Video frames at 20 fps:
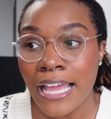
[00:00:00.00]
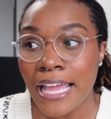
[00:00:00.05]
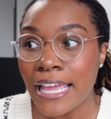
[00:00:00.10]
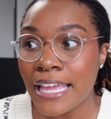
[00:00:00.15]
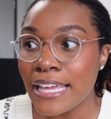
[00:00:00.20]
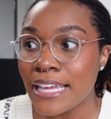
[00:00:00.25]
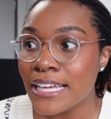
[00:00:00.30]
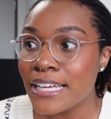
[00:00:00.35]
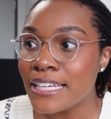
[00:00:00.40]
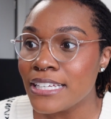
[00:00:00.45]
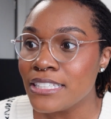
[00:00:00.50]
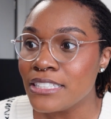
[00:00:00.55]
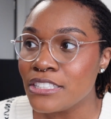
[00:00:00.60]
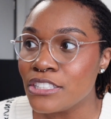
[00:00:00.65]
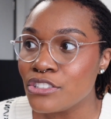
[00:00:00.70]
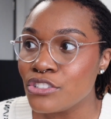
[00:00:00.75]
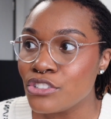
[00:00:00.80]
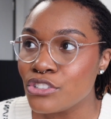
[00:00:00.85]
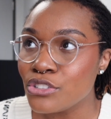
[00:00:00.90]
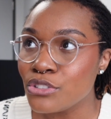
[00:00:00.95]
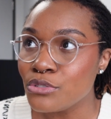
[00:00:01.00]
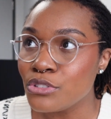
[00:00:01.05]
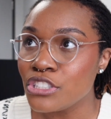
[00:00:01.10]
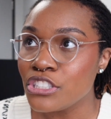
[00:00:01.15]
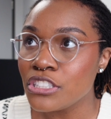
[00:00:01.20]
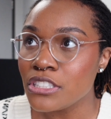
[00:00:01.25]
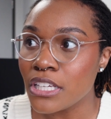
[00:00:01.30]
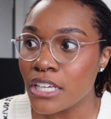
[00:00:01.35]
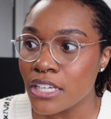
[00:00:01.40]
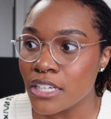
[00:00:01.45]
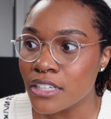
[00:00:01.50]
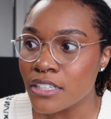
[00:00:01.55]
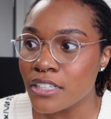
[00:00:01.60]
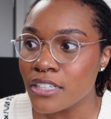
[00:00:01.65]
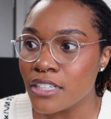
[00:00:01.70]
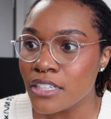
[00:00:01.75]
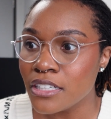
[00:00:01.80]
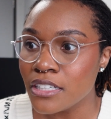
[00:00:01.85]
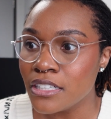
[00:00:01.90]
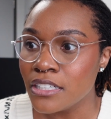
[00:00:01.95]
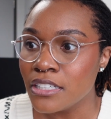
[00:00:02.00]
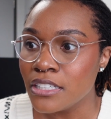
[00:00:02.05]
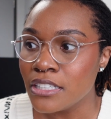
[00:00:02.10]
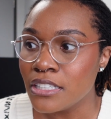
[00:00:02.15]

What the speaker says: and to share